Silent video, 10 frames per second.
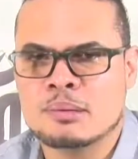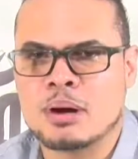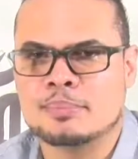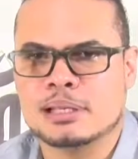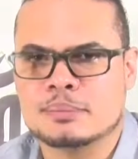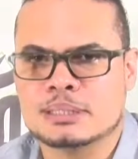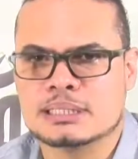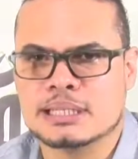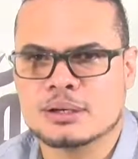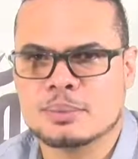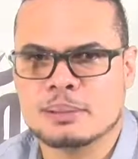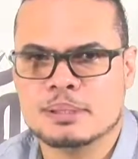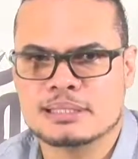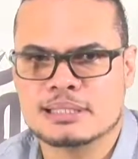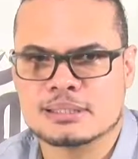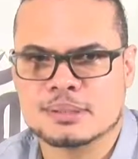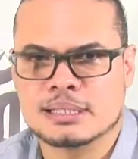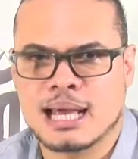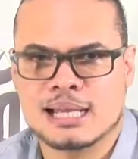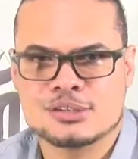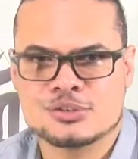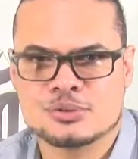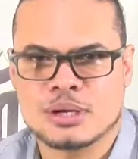Popular Montego Bay businessman Andrew